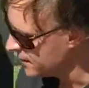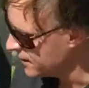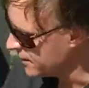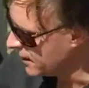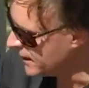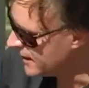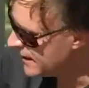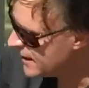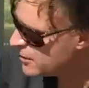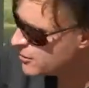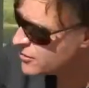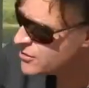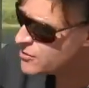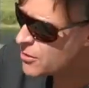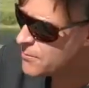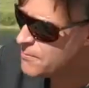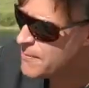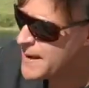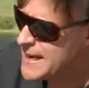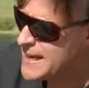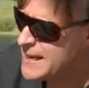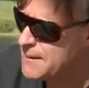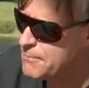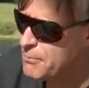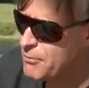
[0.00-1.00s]
The needles
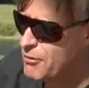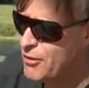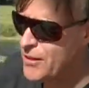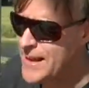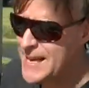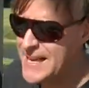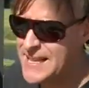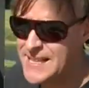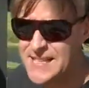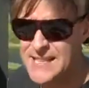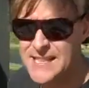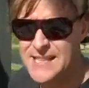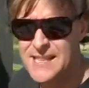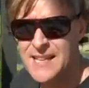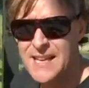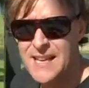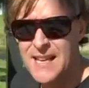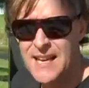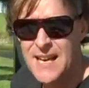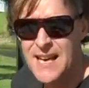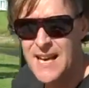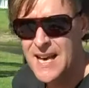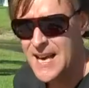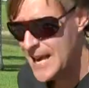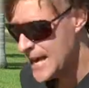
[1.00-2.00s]
remain in place,
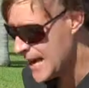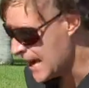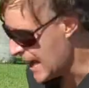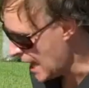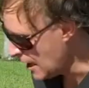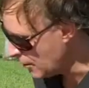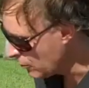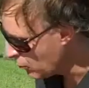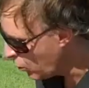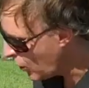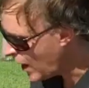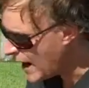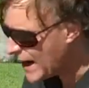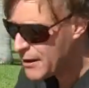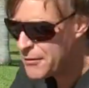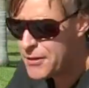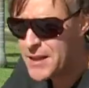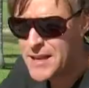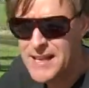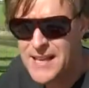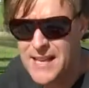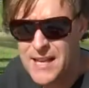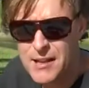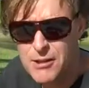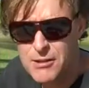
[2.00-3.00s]
and while
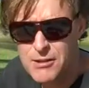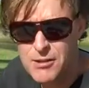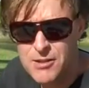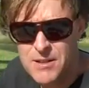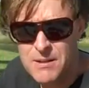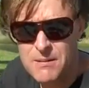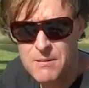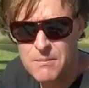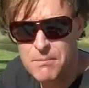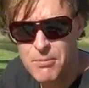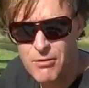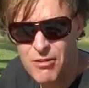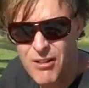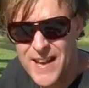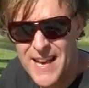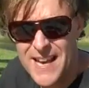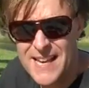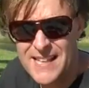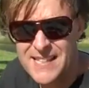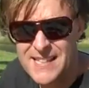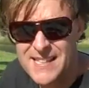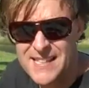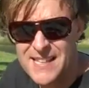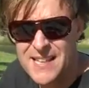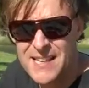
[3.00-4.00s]
the needles are in
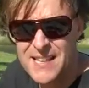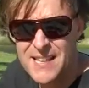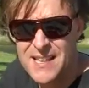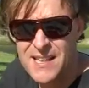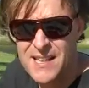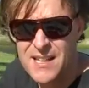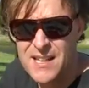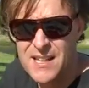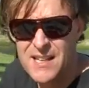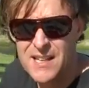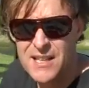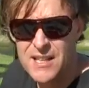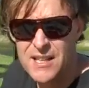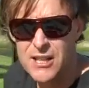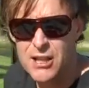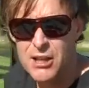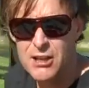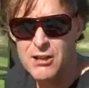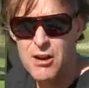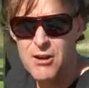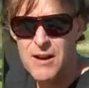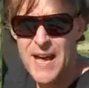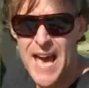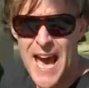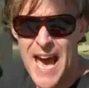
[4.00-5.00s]
place,
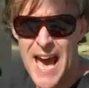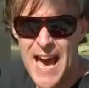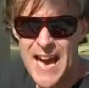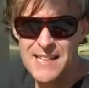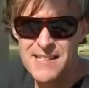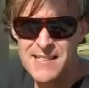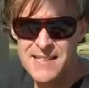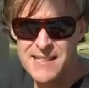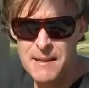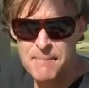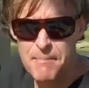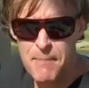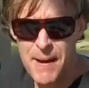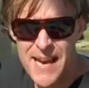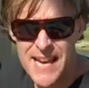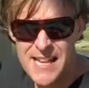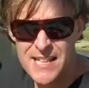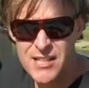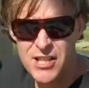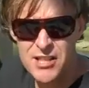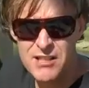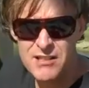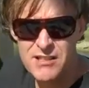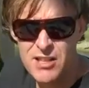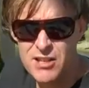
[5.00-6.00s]
you're going to ask the
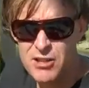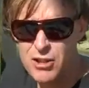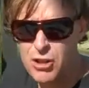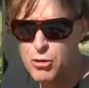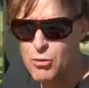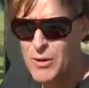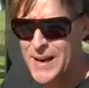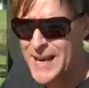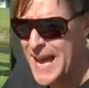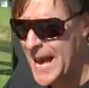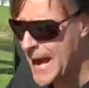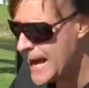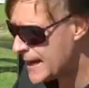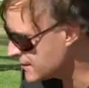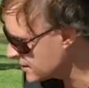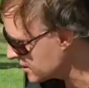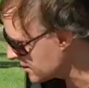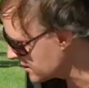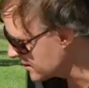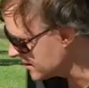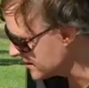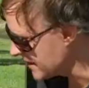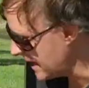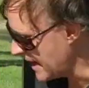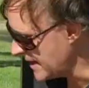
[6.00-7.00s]
patient to do an
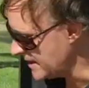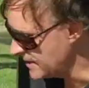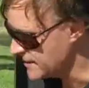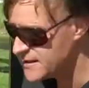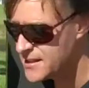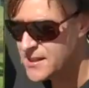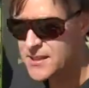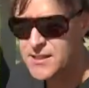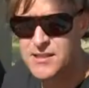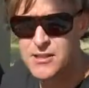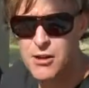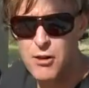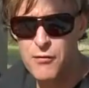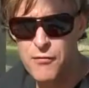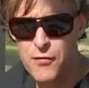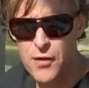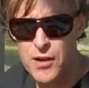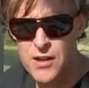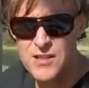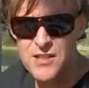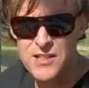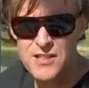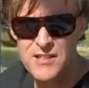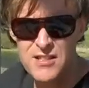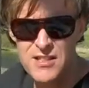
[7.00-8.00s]
exercise. So
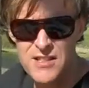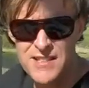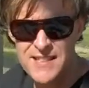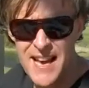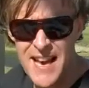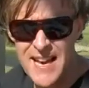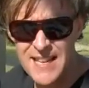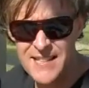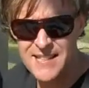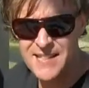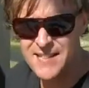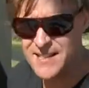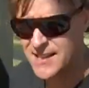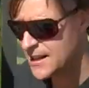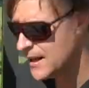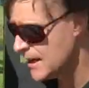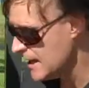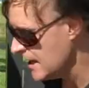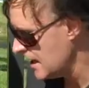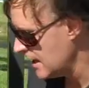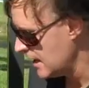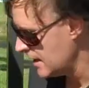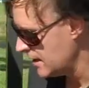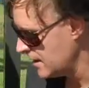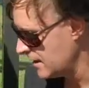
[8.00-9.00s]
first, to test,
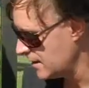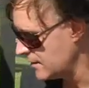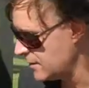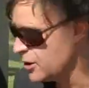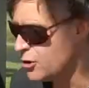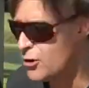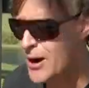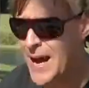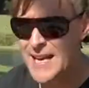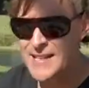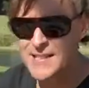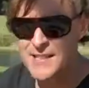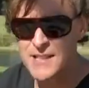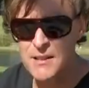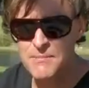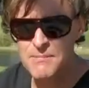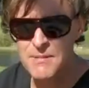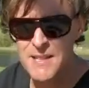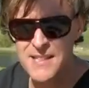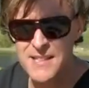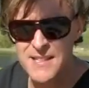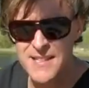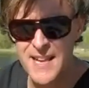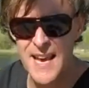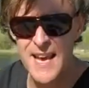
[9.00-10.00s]
you ask them
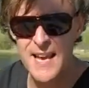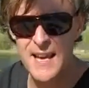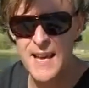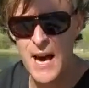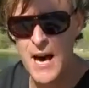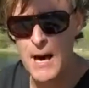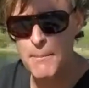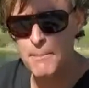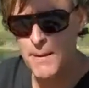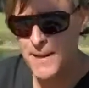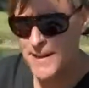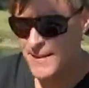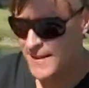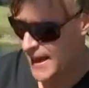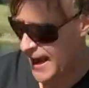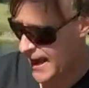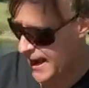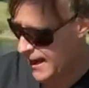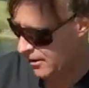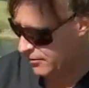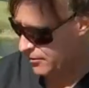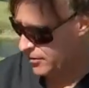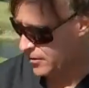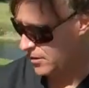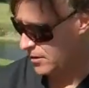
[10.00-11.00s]
to stand up and
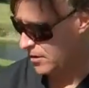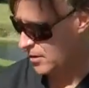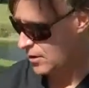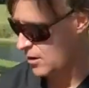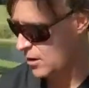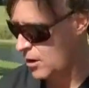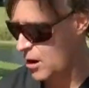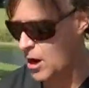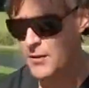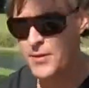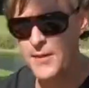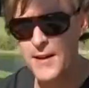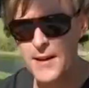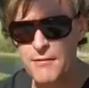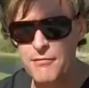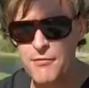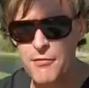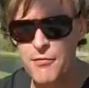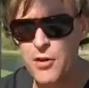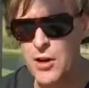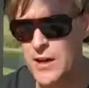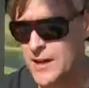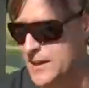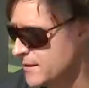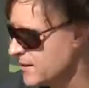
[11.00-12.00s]
down on their
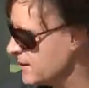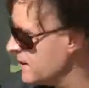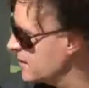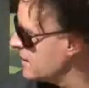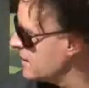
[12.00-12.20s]
foot.